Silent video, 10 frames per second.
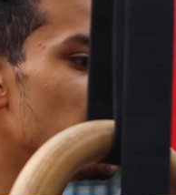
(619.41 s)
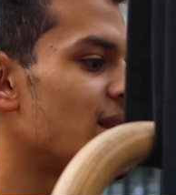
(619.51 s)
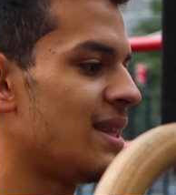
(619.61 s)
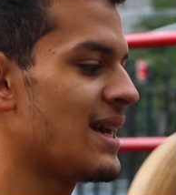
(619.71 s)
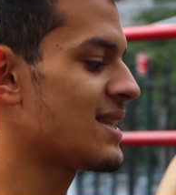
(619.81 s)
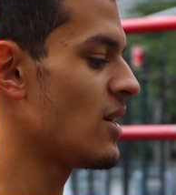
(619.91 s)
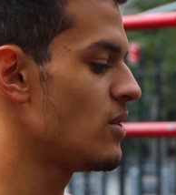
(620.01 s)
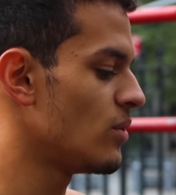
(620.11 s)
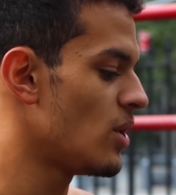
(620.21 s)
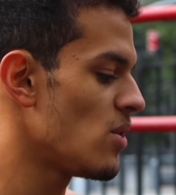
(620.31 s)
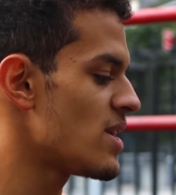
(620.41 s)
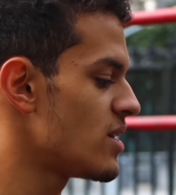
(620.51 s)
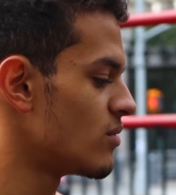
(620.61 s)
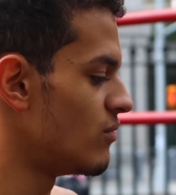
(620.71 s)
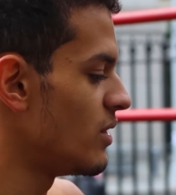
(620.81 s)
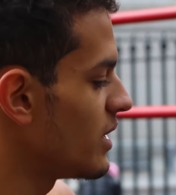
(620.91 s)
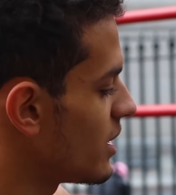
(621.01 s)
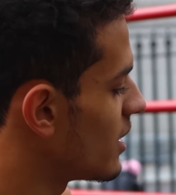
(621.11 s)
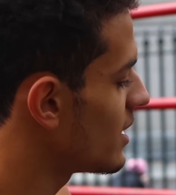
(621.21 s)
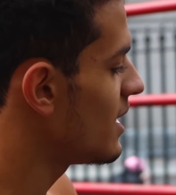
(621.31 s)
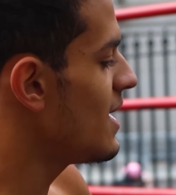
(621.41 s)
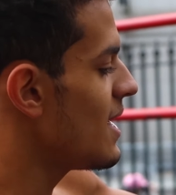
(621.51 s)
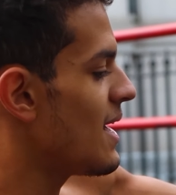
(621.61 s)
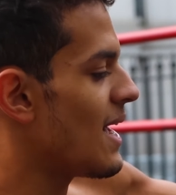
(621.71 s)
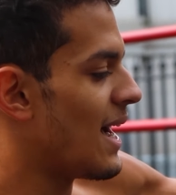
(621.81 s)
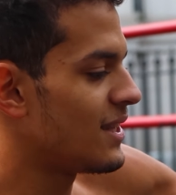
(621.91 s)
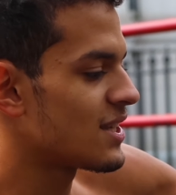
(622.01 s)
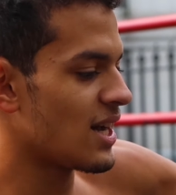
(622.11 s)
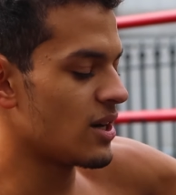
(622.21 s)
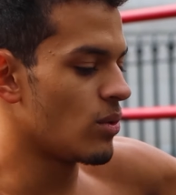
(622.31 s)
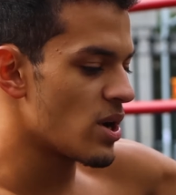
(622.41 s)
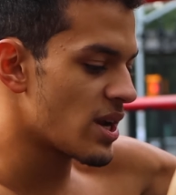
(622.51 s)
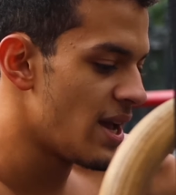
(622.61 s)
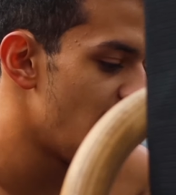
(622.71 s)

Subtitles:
it, and that's how you'll know that you're really good at this kind of work.